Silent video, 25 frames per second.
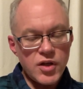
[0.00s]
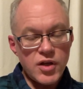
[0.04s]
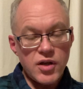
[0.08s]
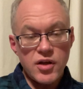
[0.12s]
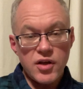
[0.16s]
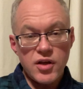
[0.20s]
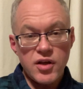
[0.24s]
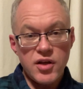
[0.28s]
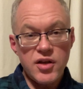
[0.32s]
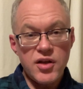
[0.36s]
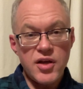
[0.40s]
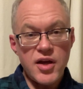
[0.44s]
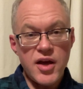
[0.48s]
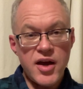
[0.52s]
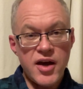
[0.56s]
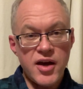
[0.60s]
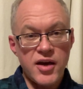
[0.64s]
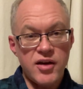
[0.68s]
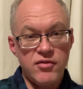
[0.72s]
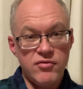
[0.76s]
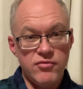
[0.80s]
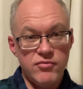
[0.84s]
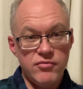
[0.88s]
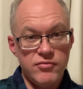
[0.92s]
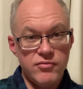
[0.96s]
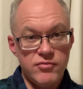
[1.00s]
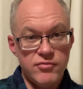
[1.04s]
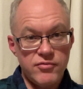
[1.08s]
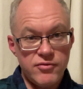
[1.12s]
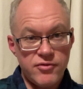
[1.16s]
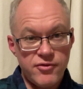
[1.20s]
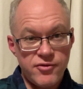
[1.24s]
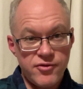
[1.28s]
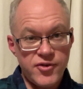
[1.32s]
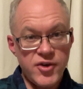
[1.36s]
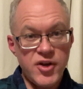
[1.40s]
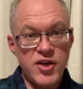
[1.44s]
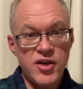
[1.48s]
he had
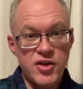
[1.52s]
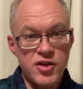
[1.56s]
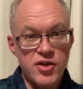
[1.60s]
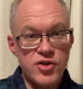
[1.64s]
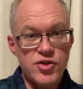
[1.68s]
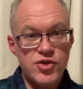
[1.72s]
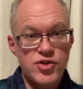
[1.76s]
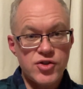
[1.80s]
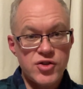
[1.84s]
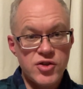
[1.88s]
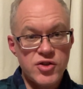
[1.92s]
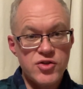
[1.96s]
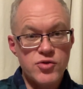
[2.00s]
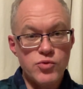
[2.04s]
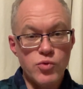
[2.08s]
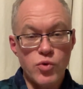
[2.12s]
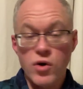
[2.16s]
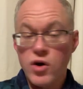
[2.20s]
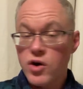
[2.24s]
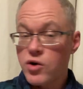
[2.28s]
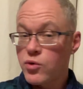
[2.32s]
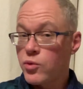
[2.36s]
finished his work.